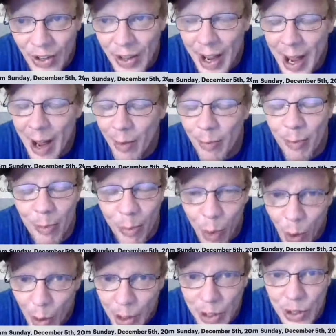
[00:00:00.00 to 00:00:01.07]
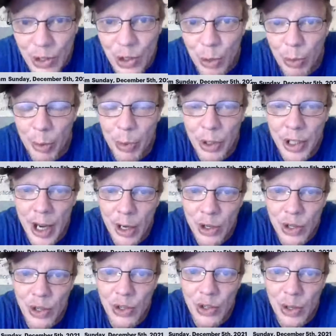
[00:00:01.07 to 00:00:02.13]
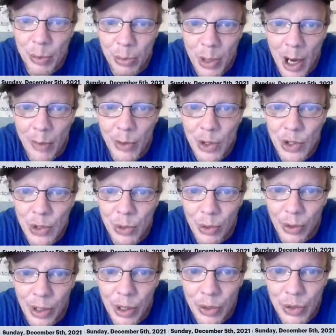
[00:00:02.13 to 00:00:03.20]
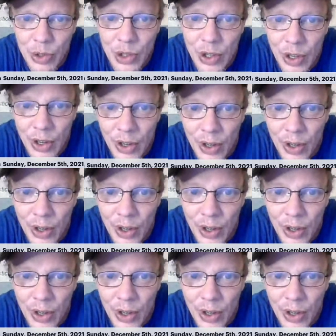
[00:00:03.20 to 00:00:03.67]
They have more consumer protections than private student loans.